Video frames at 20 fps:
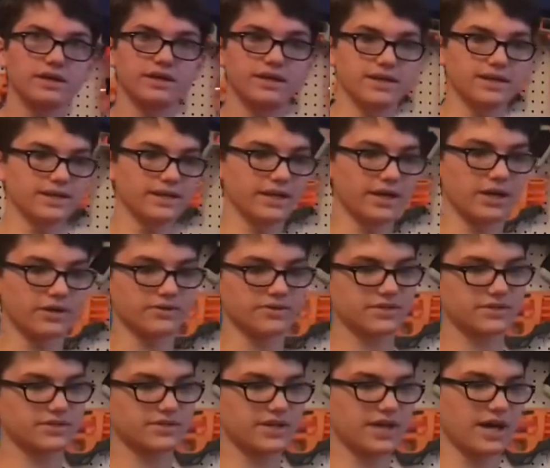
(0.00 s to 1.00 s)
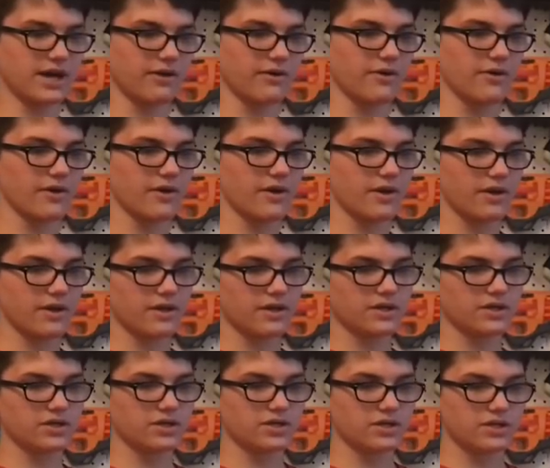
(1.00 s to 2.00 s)
Helios. So,
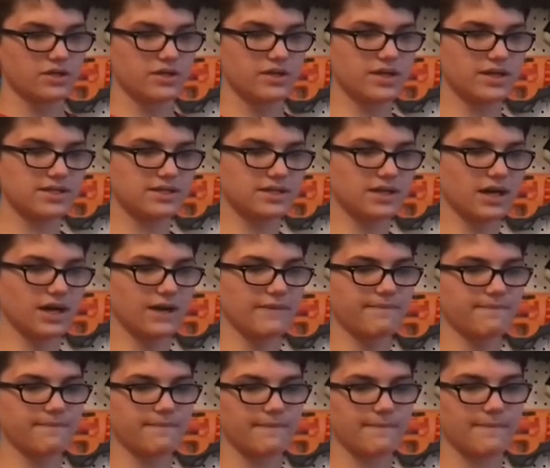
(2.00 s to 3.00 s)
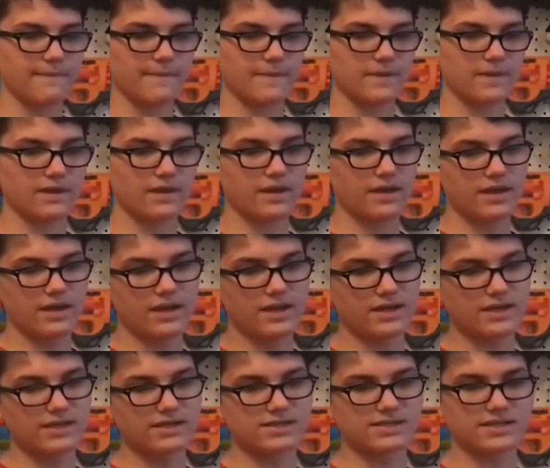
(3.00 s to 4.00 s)
this gun
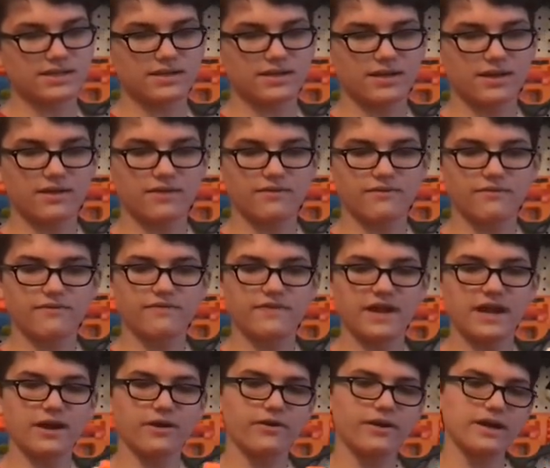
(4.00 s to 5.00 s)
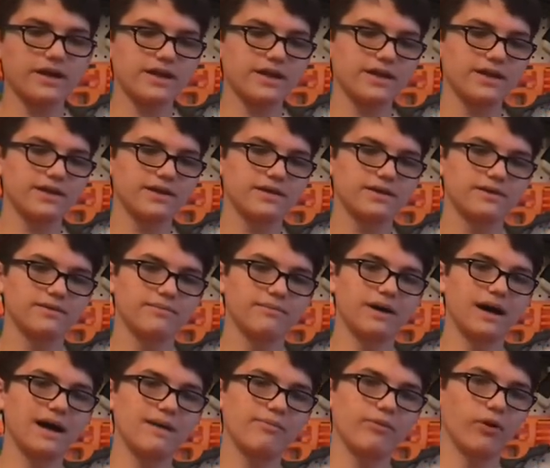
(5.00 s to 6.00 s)
is very
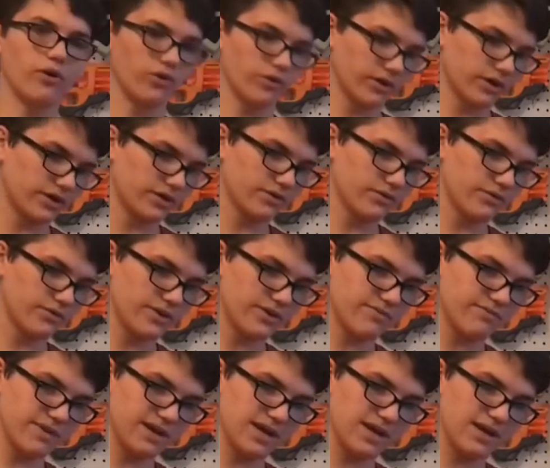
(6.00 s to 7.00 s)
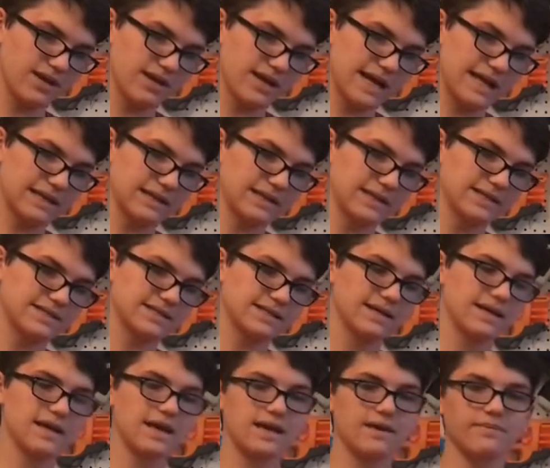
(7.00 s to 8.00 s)
bipolar, with me at least,
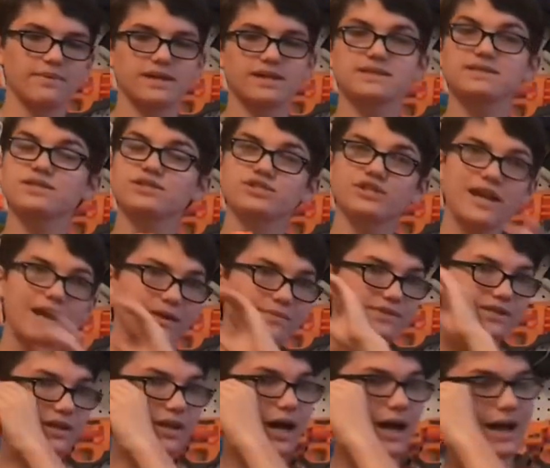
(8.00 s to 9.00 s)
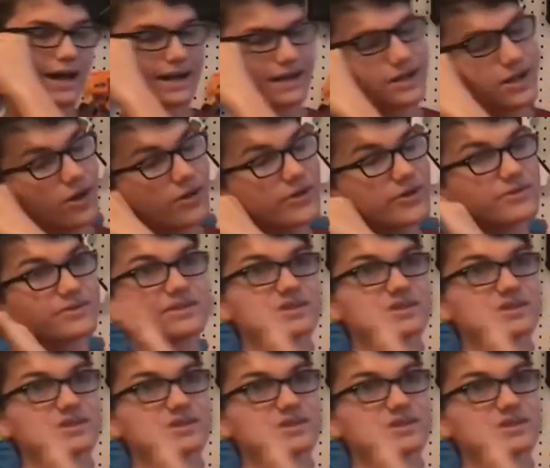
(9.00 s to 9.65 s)
because it jams a lot, and I don't